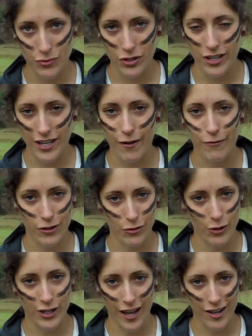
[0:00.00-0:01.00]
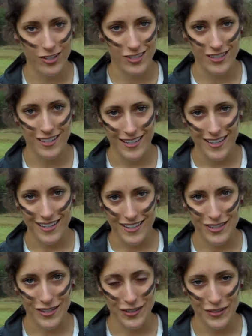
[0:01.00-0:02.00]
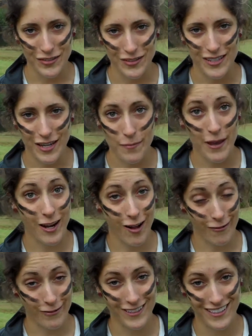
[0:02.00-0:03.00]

really good effort in the workouts. So it paid off.